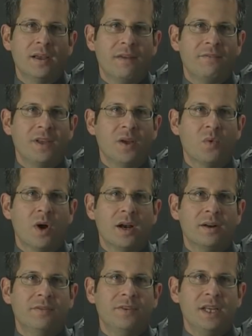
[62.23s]

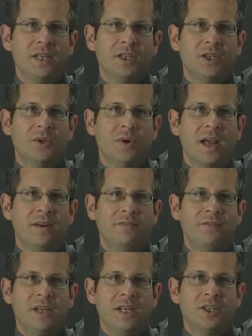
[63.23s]
phi1, v2, and
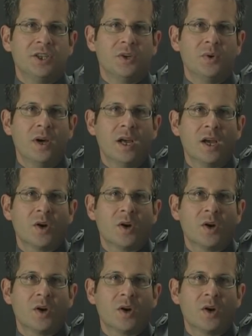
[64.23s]
phi2,